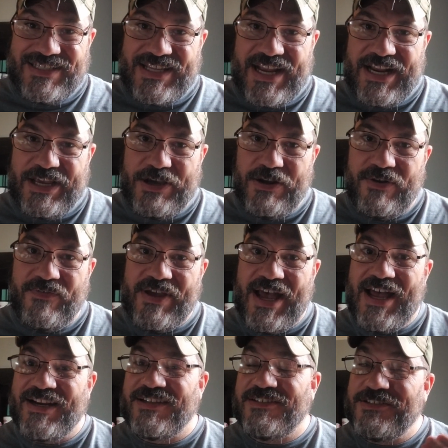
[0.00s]
that it could have
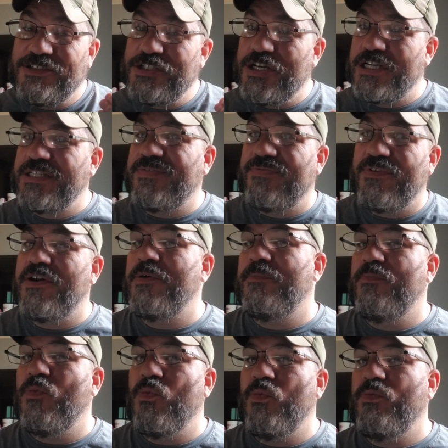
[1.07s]
gotten just
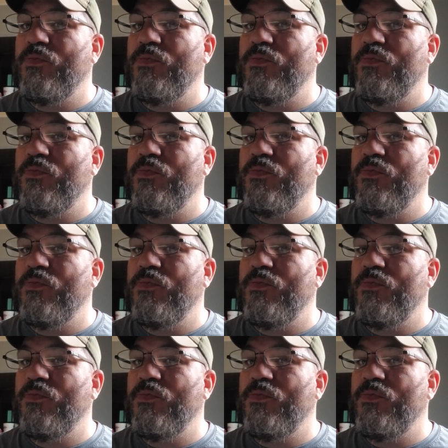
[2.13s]
from